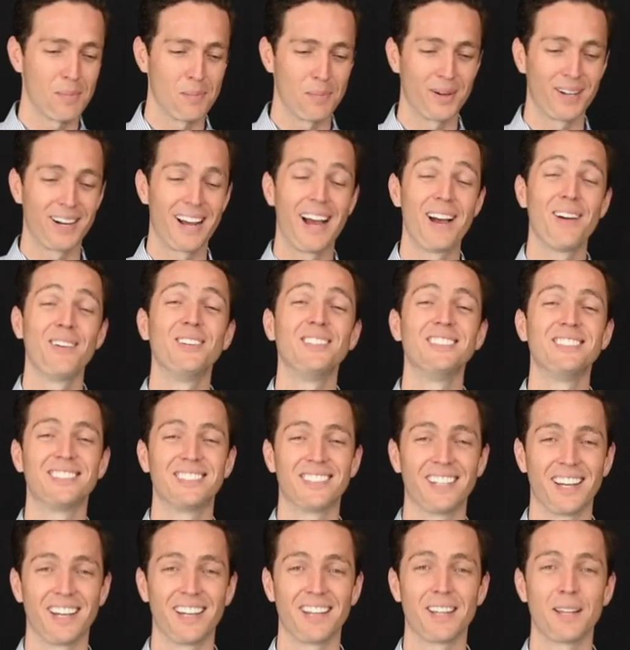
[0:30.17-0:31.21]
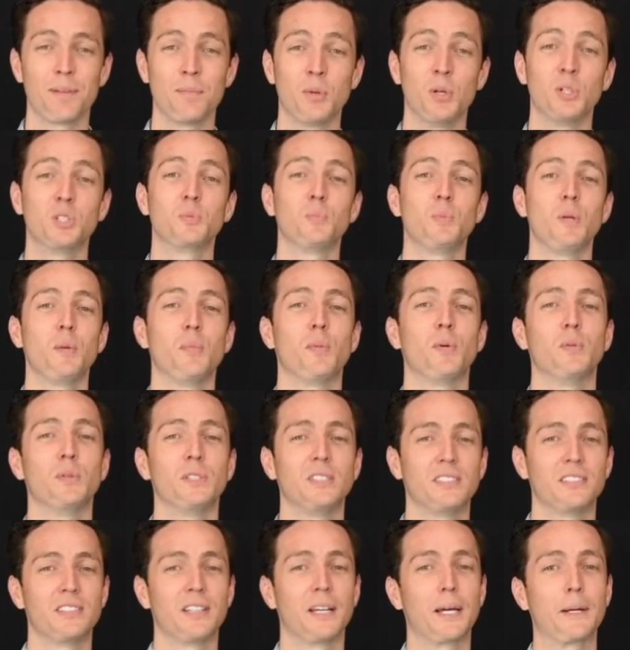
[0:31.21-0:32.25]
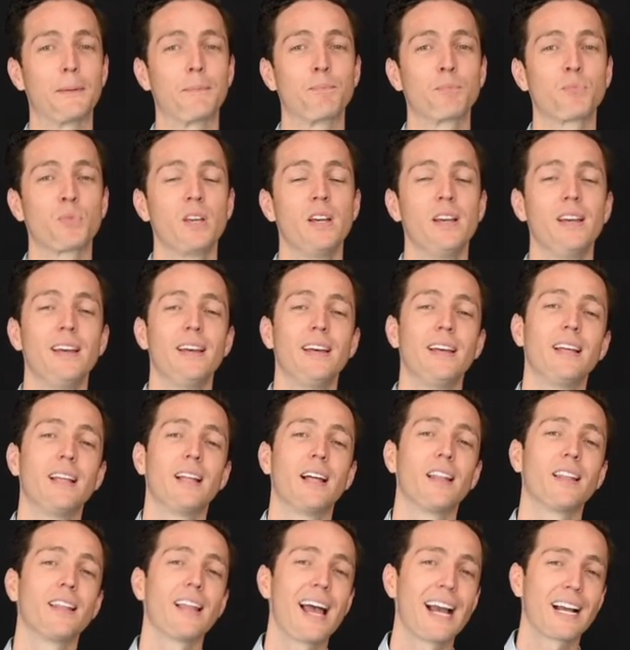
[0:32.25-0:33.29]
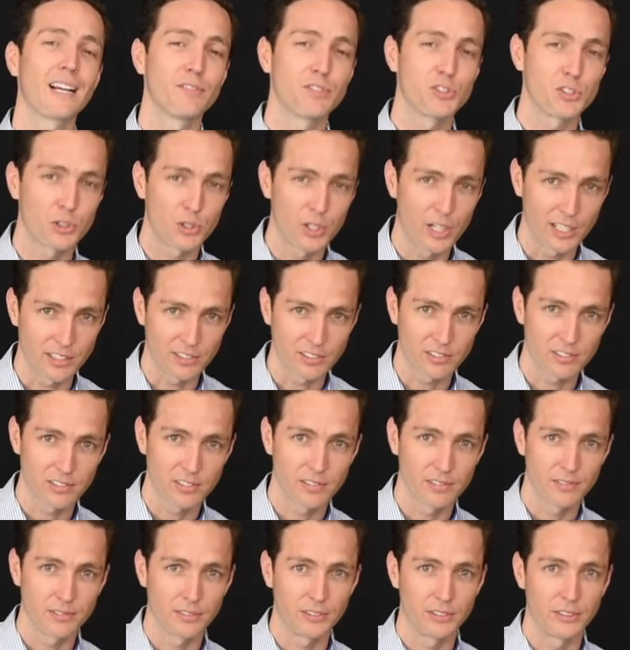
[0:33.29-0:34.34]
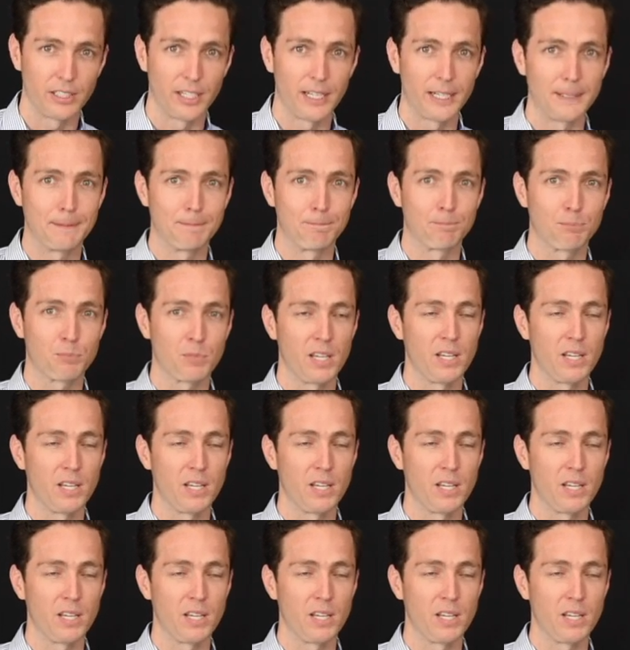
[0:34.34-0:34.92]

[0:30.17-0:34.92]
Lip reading: but I would say that most people would say a lack of trust, right?